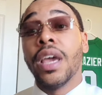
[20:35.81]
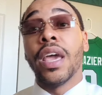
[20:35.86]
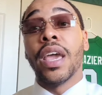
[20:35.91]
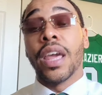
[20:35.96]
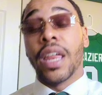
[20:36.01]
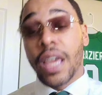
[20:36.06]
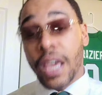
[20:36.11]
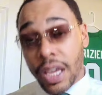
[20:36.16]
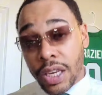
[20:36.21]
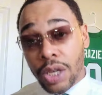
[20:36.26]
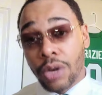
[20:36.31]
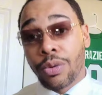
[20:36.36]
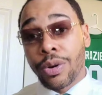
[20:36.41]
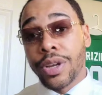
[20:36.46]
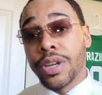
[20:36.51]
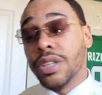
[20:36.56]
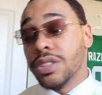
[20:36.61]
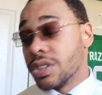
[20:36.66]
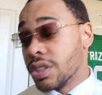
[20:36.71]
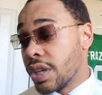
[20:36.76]
And Andy
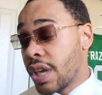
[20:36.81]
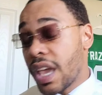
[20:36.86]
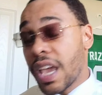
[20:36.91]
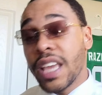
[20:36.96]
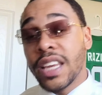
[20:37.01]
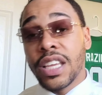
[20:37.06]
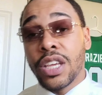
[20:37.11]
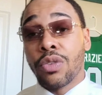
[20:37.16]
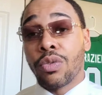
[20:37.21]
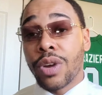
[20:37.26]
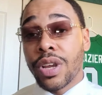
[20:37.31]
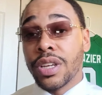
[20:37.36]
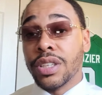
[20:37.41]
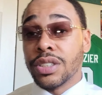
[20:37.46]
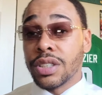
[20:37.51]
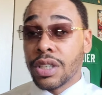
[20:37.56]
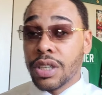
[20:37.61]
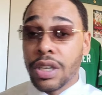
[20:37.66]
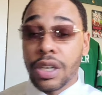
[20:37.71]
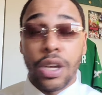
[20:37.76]
Reid is Andy Reid
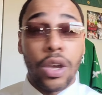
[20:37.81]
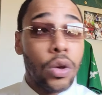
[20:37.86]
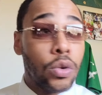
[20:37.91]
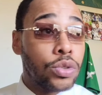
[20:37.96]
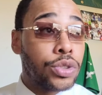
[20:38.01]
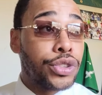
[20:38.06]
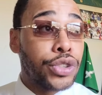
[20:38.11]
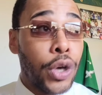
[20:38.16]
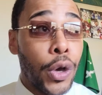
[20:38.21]
is a good coach.